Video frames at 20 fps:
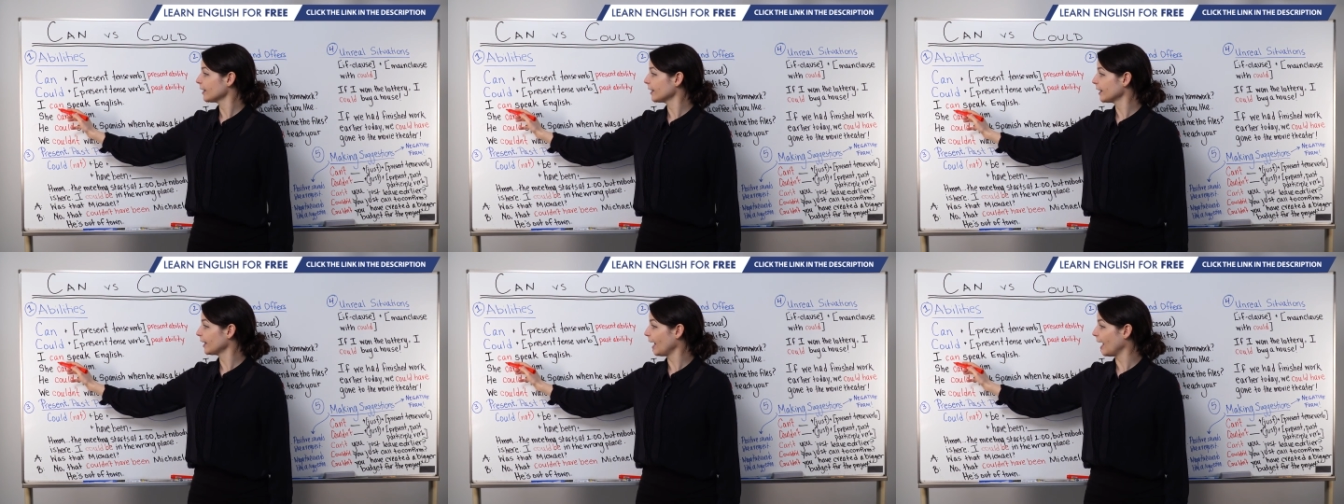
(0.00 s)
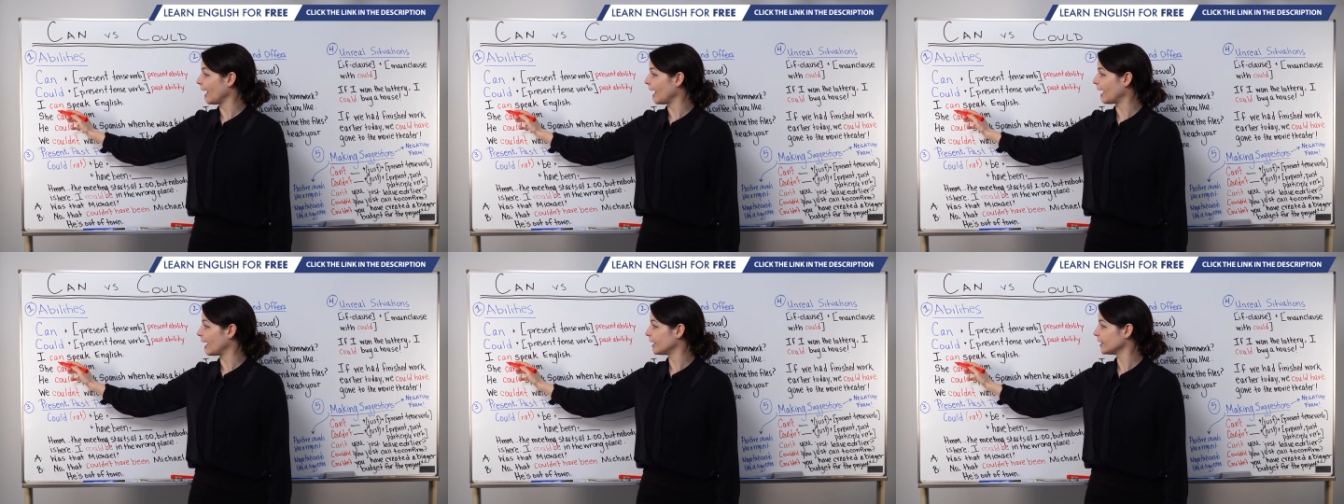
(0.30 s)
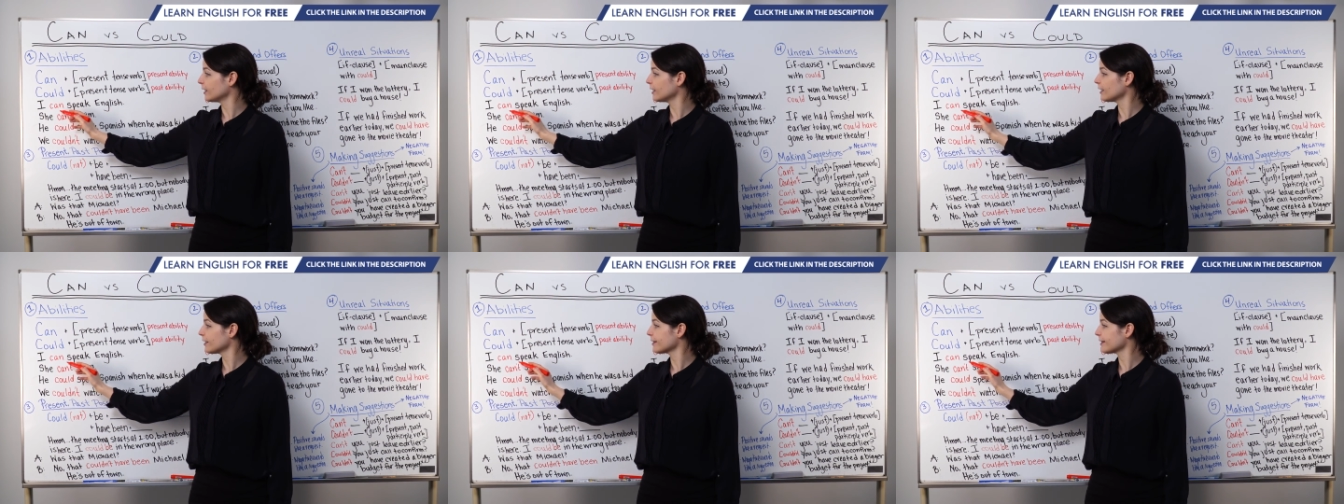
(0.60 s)

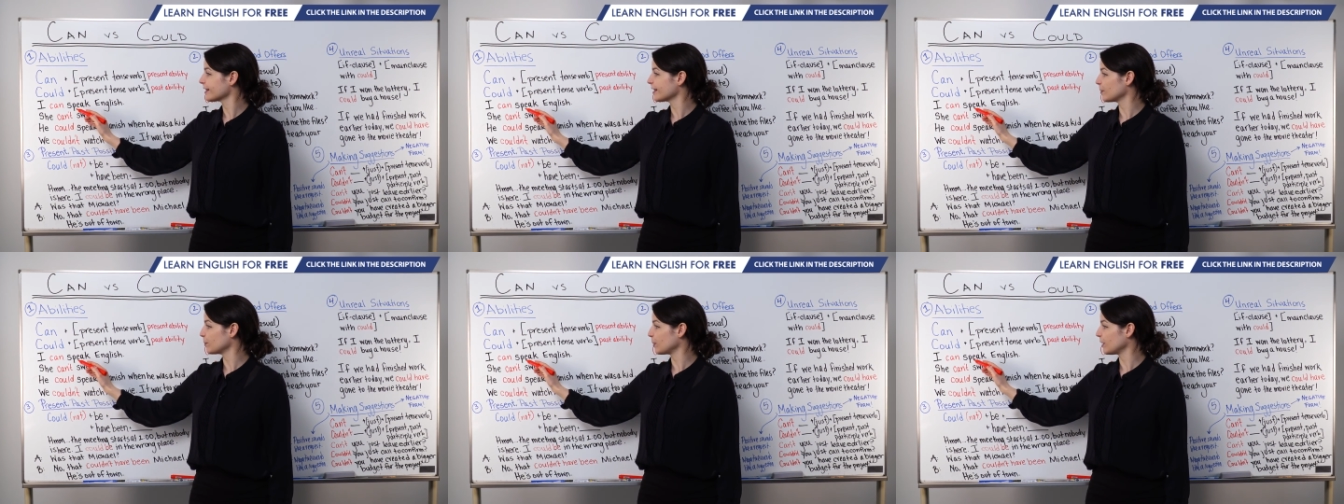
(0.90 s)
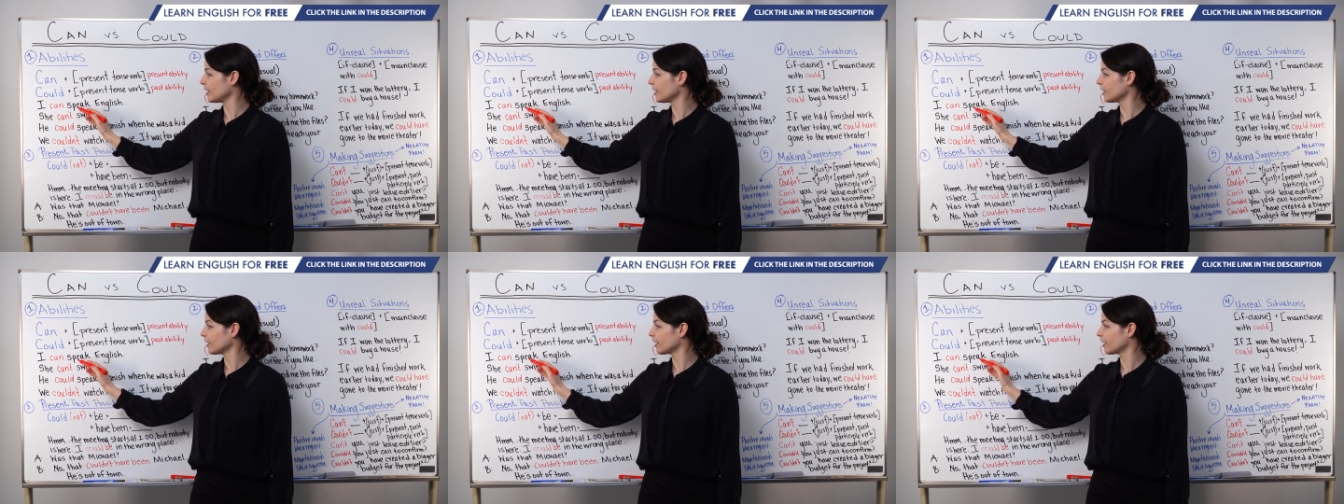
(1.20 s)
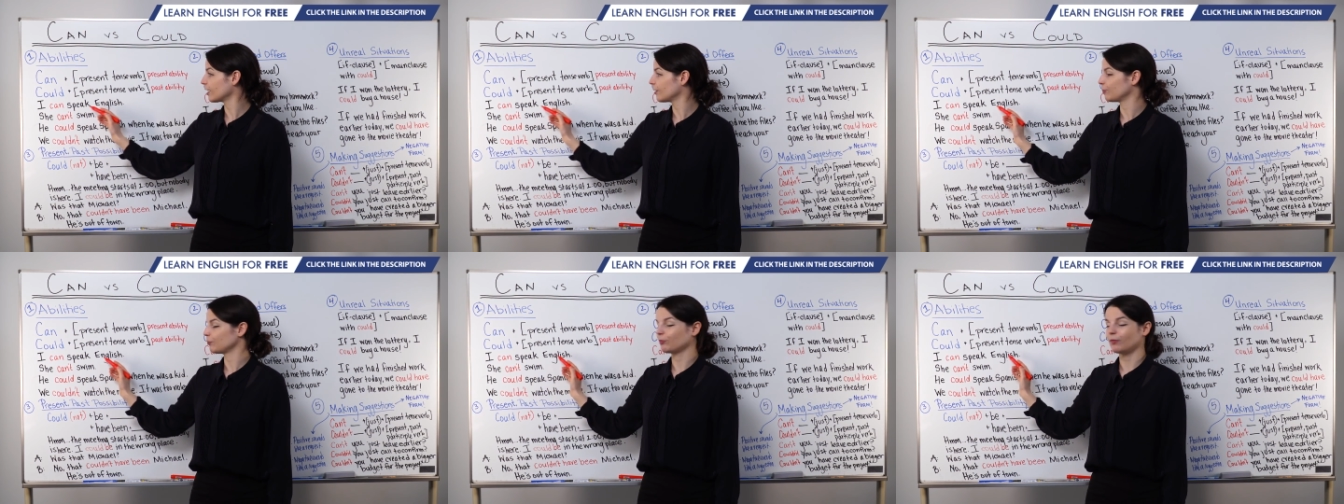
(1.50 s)
can
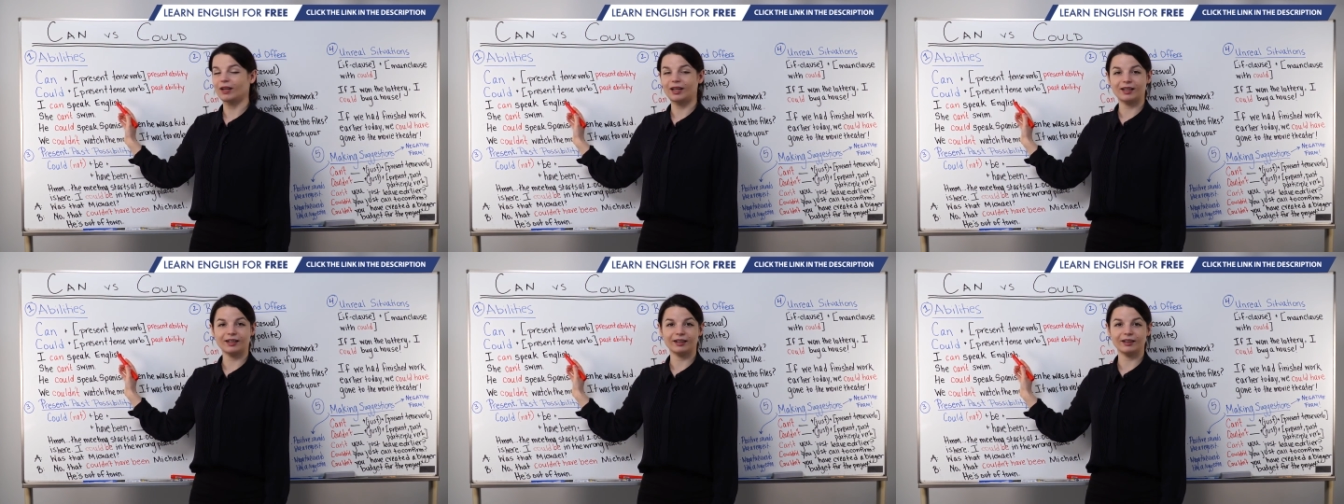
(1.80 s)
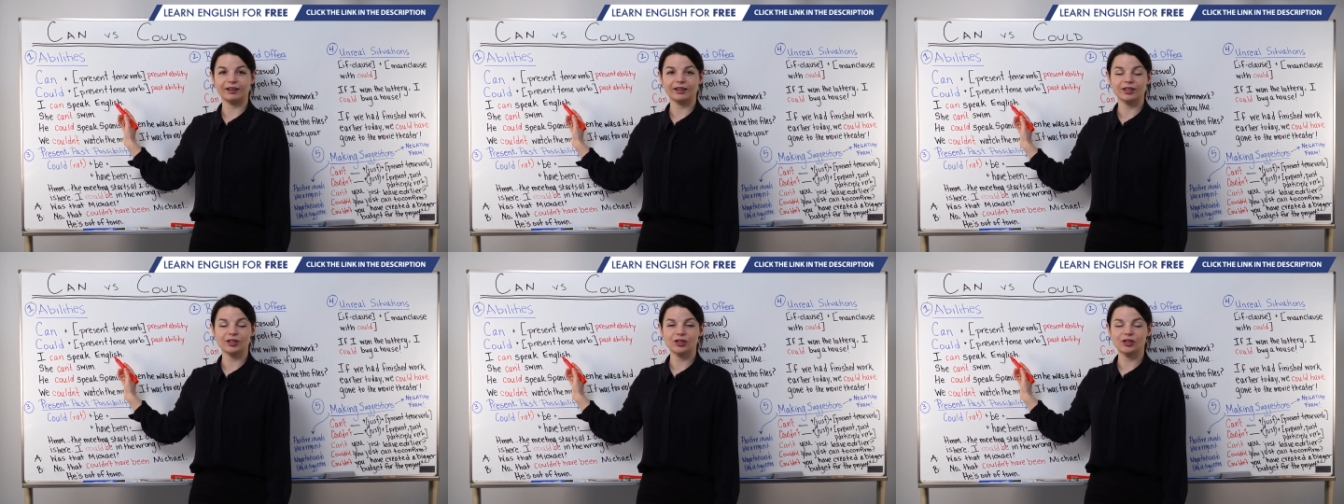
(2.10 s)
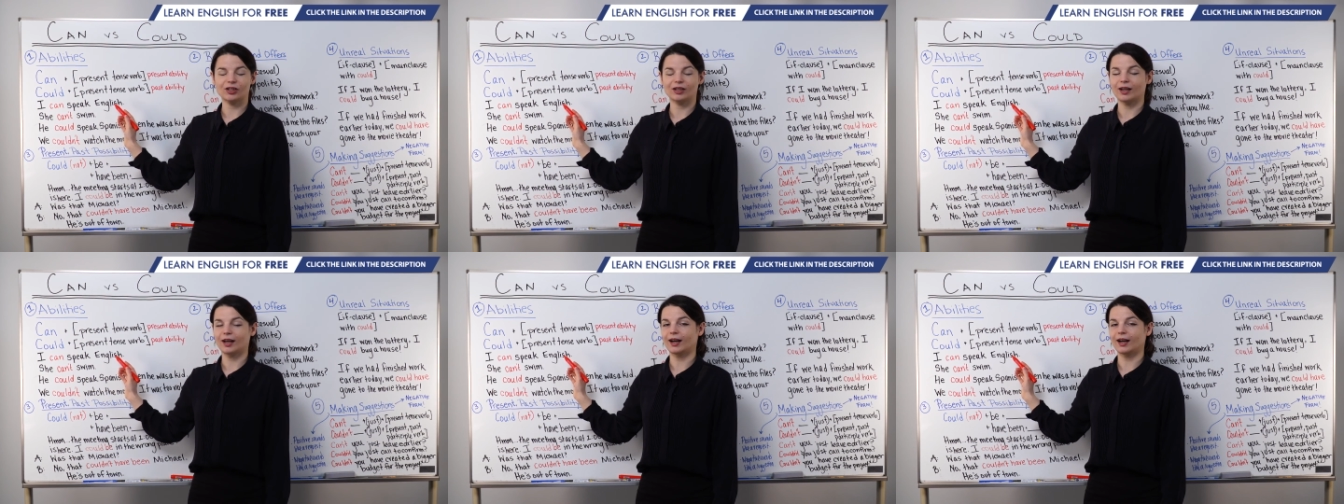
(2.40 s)
speak English.